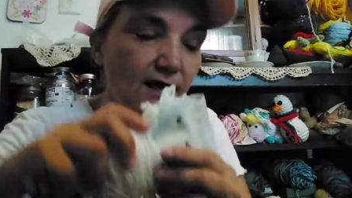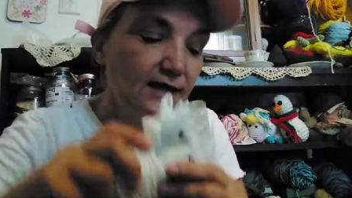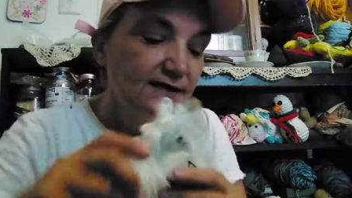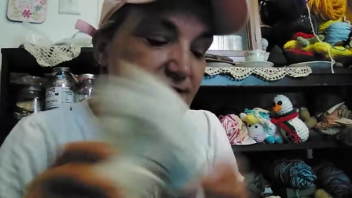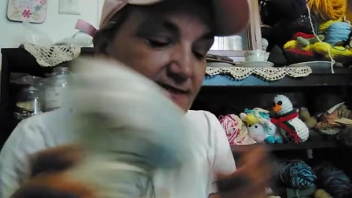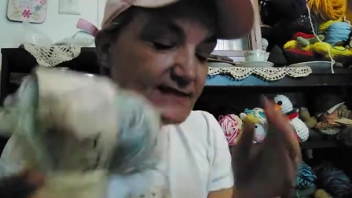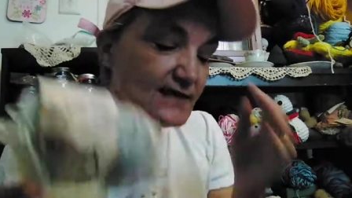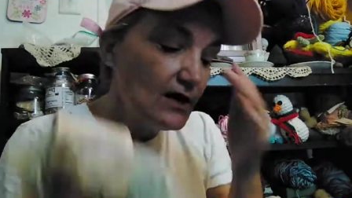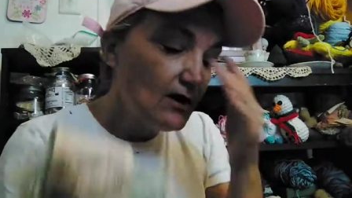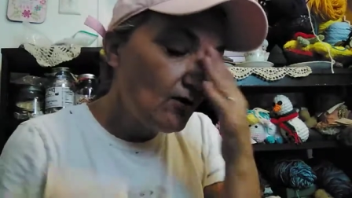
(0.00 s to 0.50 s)

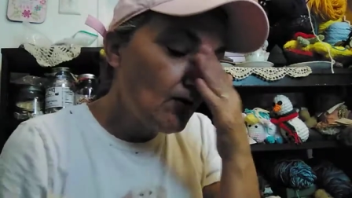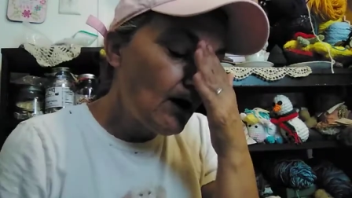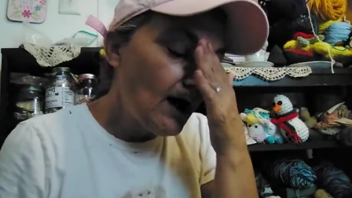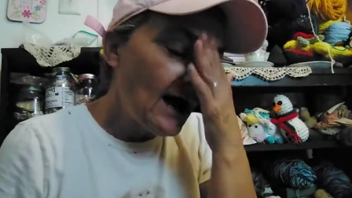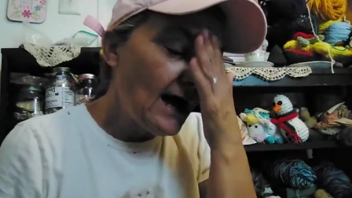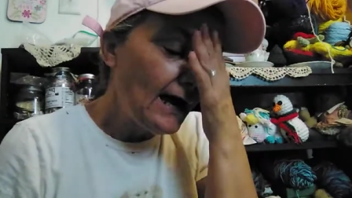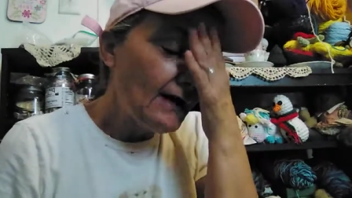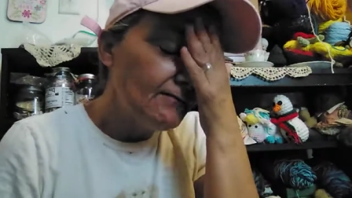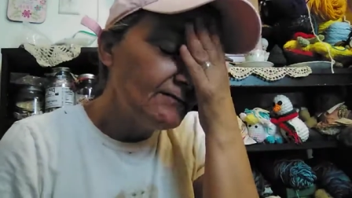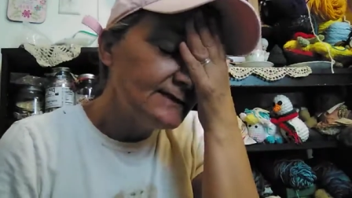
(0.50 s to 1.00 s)
So
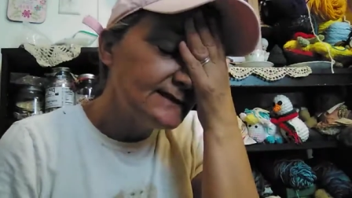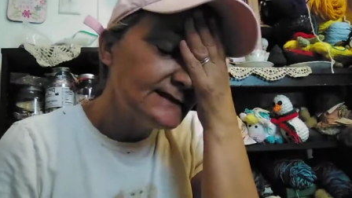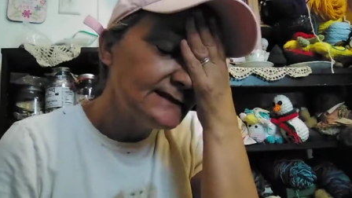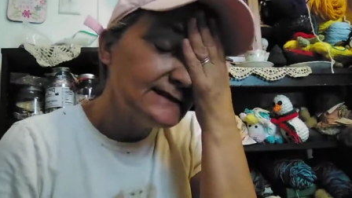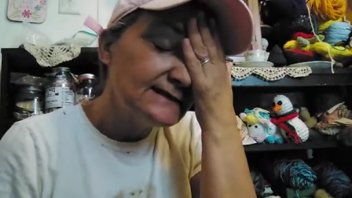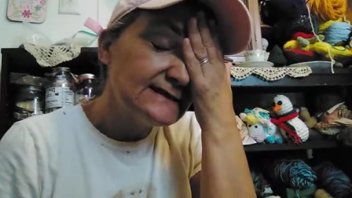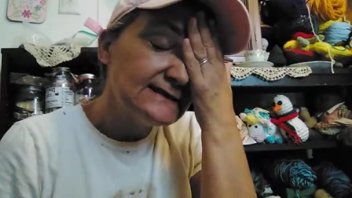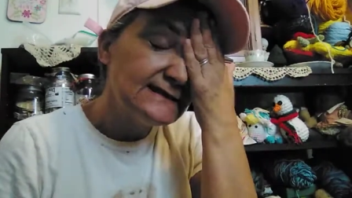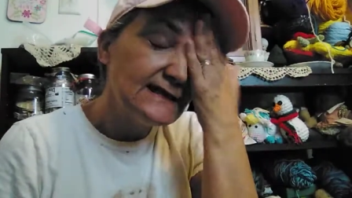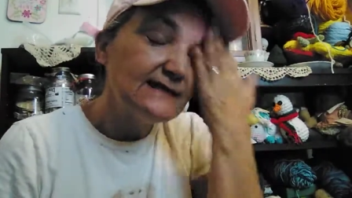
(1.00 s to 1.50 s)
I was
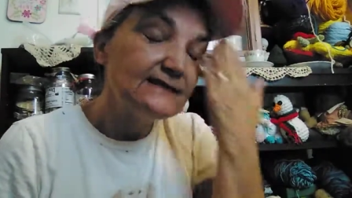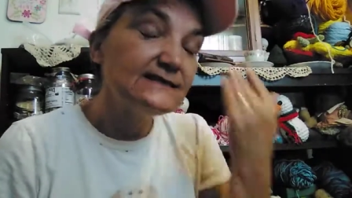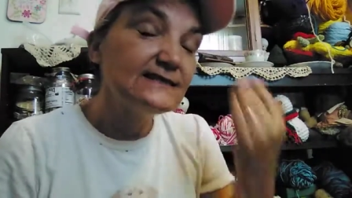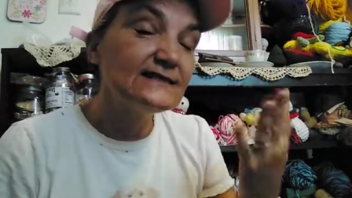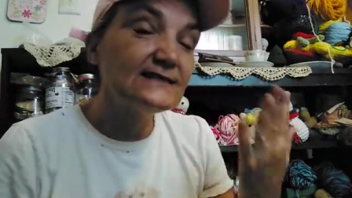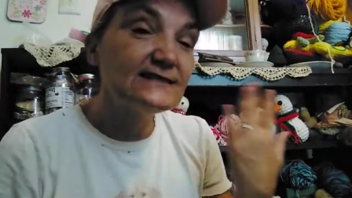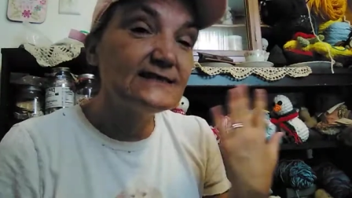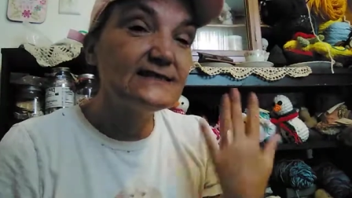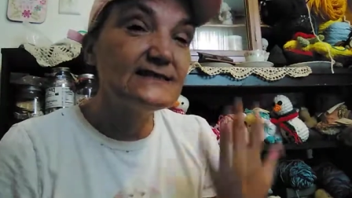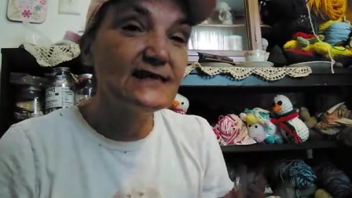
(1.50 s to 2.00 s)
since
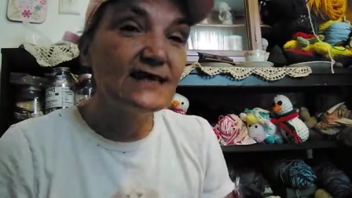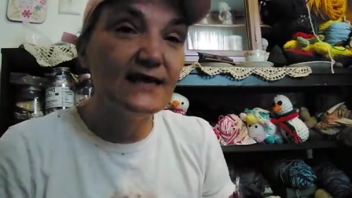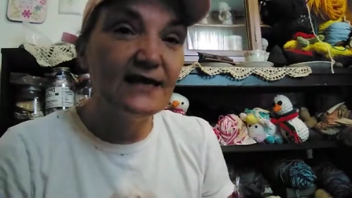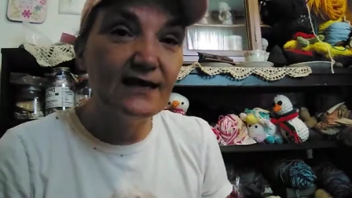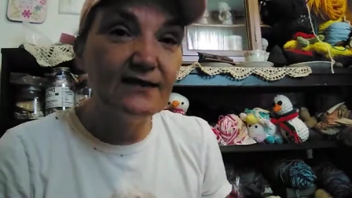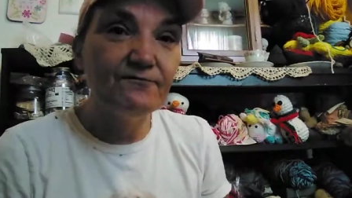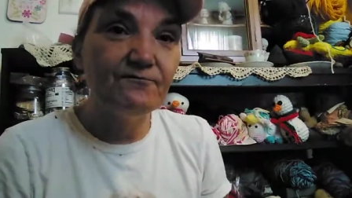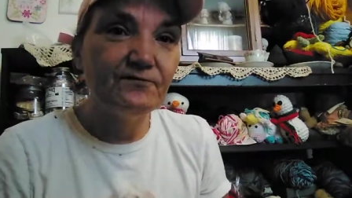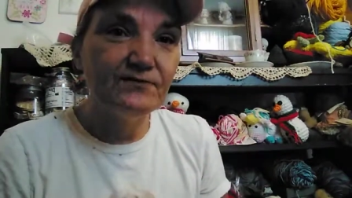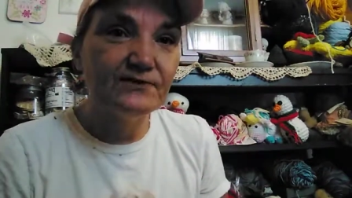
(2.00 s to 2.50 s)
this is a
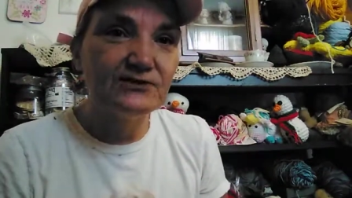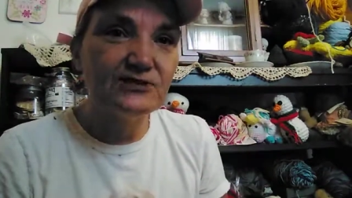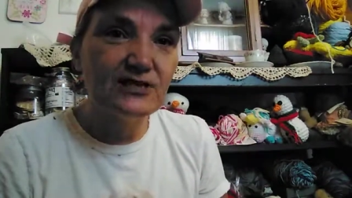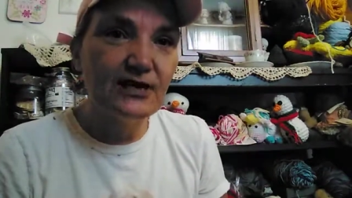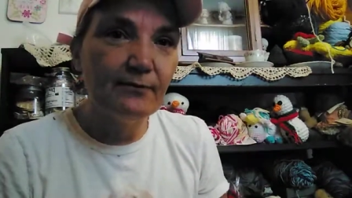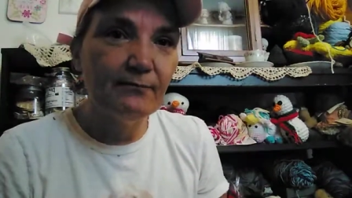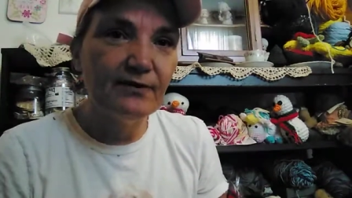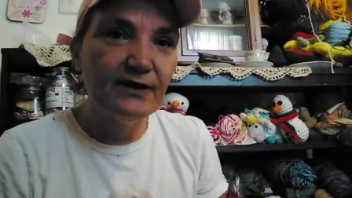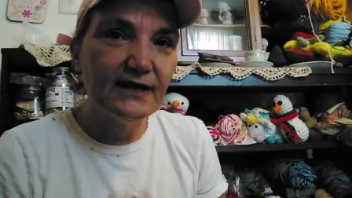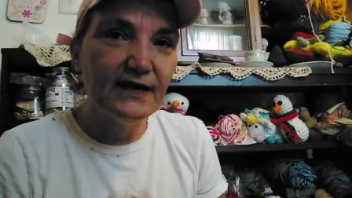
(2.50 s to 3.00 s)
gift for
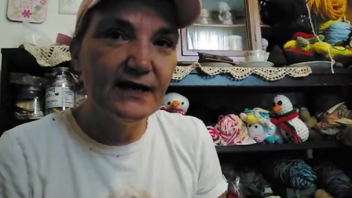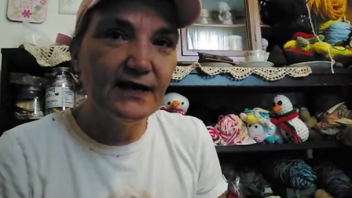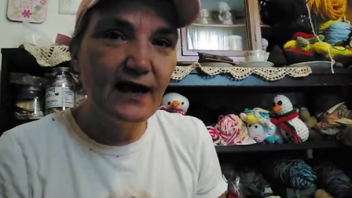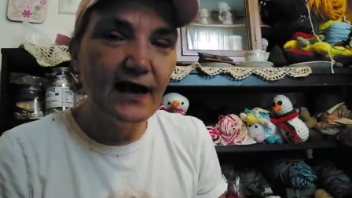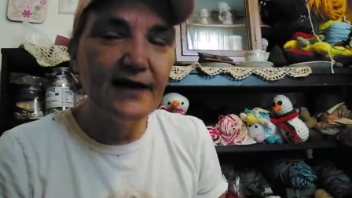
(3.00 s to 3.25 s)
somebody,